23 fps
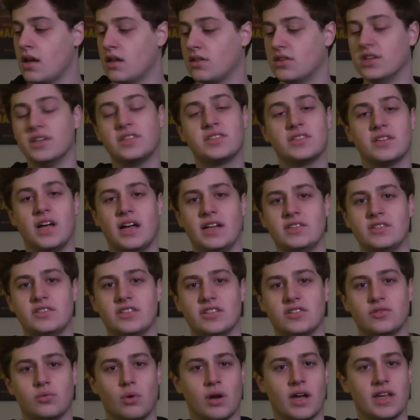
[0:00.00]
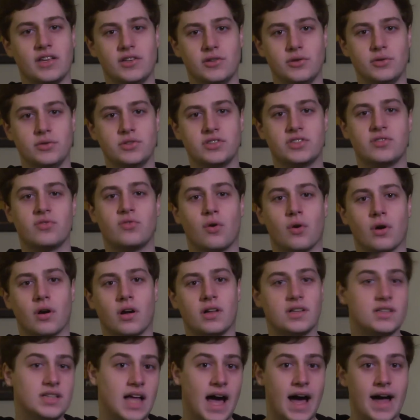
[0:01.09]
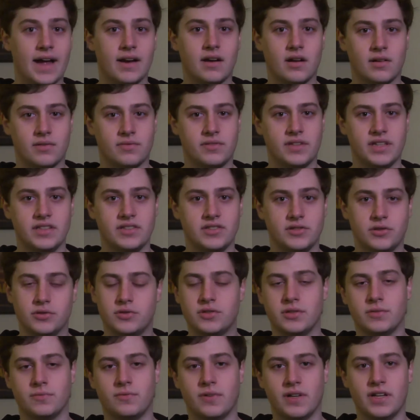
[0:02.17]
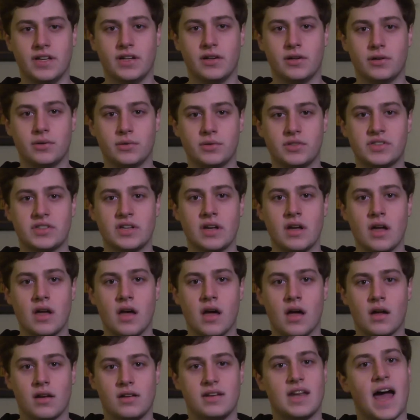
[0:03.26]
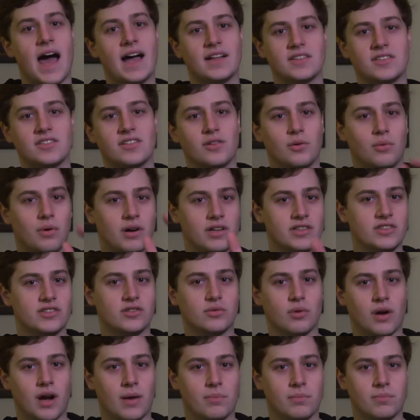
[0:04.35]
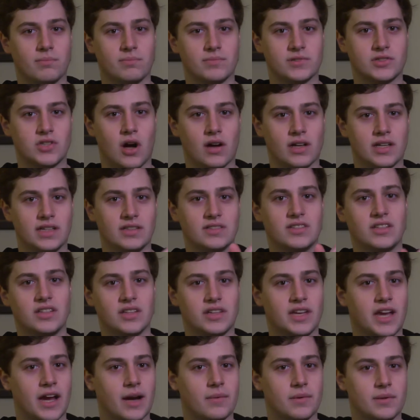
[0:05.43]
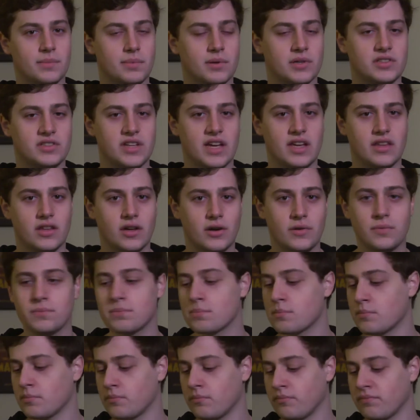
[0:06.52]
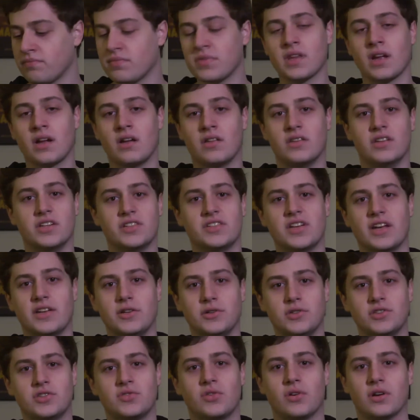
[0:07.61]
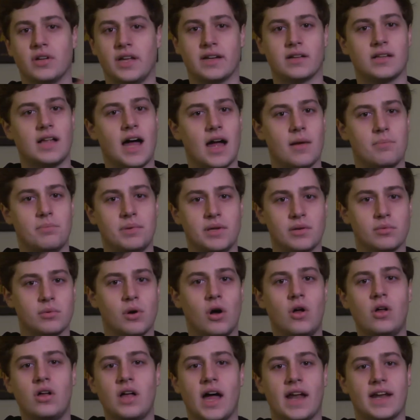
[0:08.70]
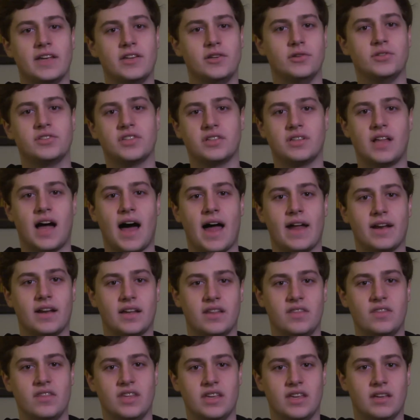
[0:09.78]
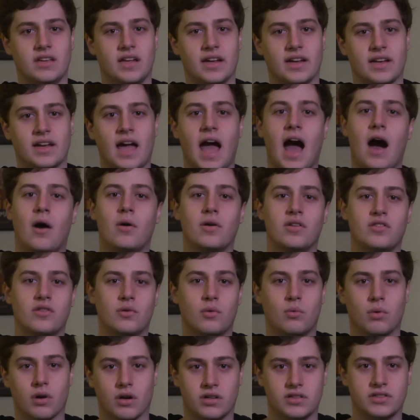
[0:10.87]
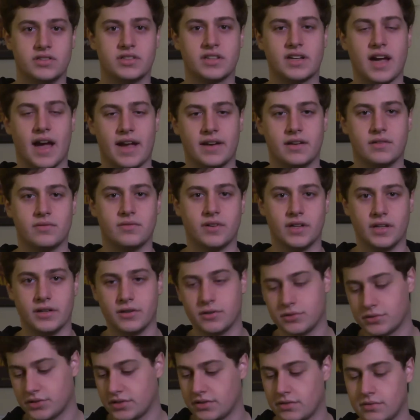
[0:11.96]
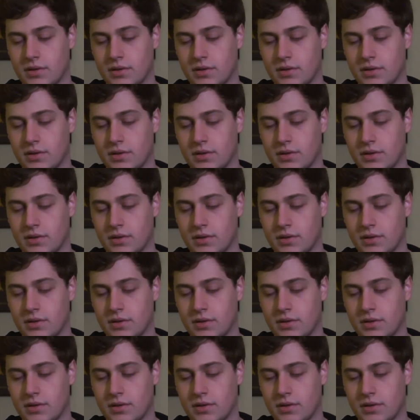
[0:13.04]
This lens is what I used for a lot of these YouTube videos, not the ones where I'm talking to the camera per se though. This I use for like a lot of B-roll, and I use a lot in the like out in the world kind of videos